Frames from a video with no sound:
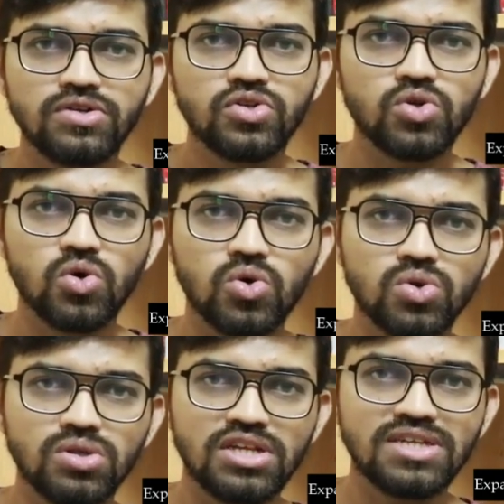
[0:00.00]

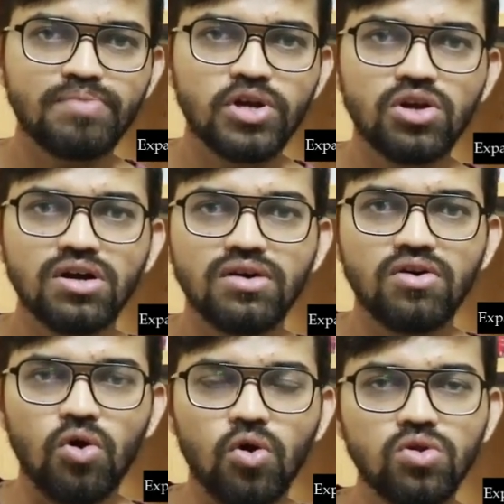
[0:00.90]
So this
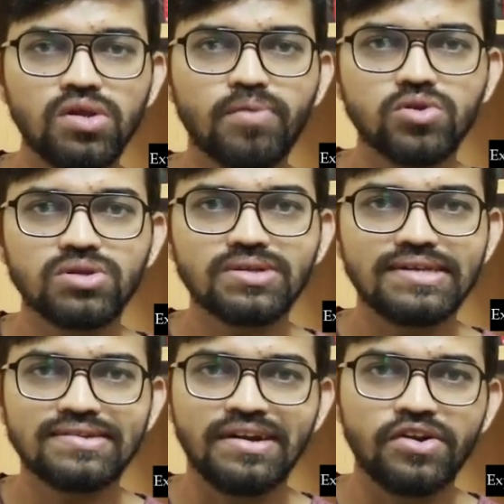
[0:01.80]
particular whole the process
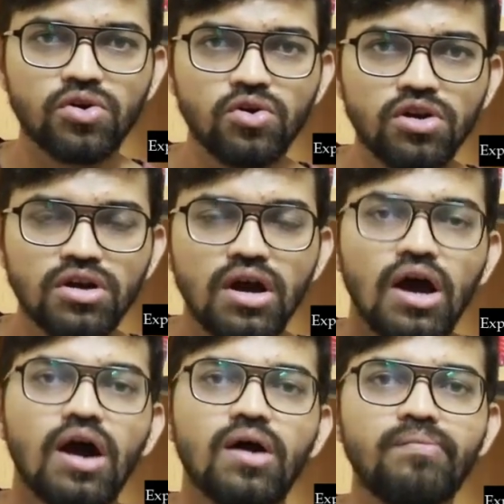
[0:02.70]
gets controlled
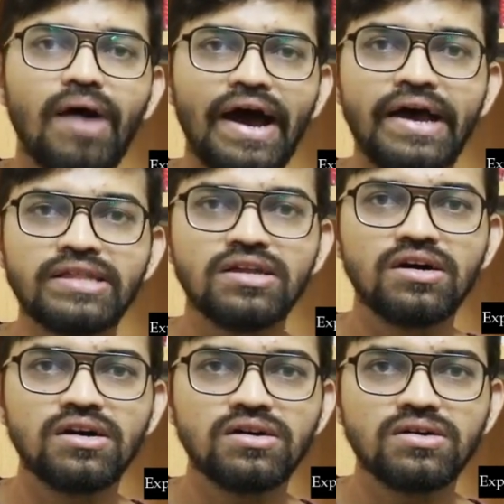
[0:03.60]
by
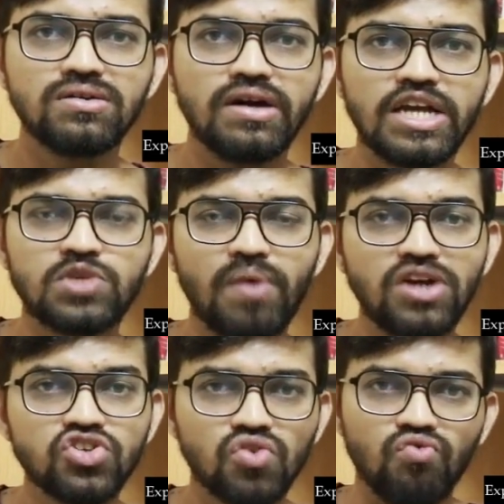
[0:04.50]
the
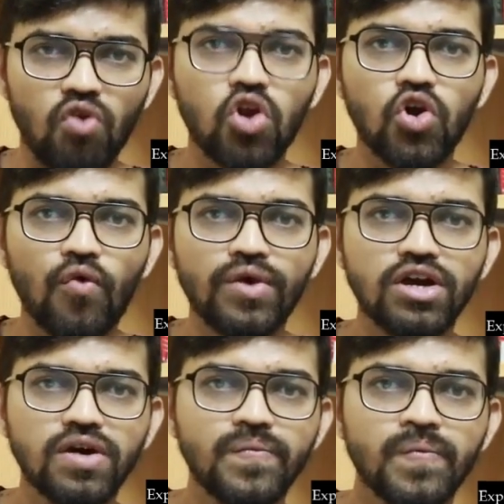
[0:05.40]
expansion valve over
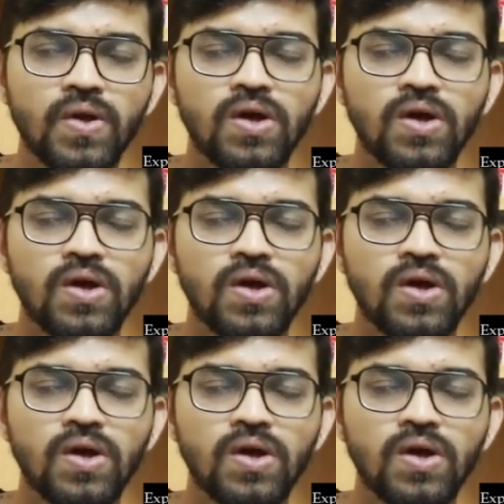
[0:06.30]
here.